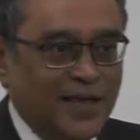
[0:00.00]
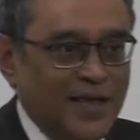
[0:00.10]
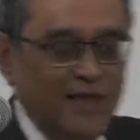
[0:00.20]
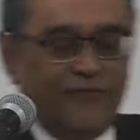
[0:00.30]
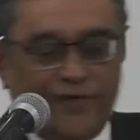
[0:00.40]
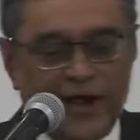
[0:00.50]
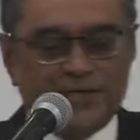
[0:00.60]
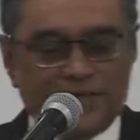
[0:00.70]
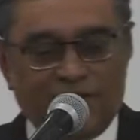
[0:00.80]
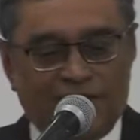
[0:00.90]
He
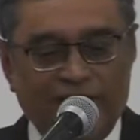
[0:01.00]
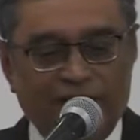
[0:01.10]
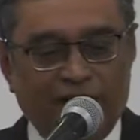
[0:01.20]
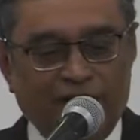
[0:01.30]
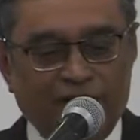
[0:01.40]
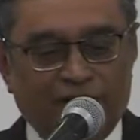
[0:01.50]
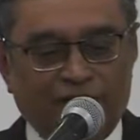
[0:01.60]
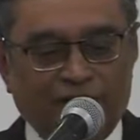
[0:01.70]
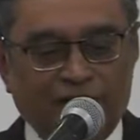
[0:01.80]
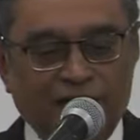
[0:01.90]
phrased it very, very
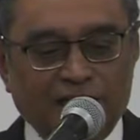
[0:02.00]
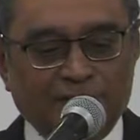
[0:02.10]
differently.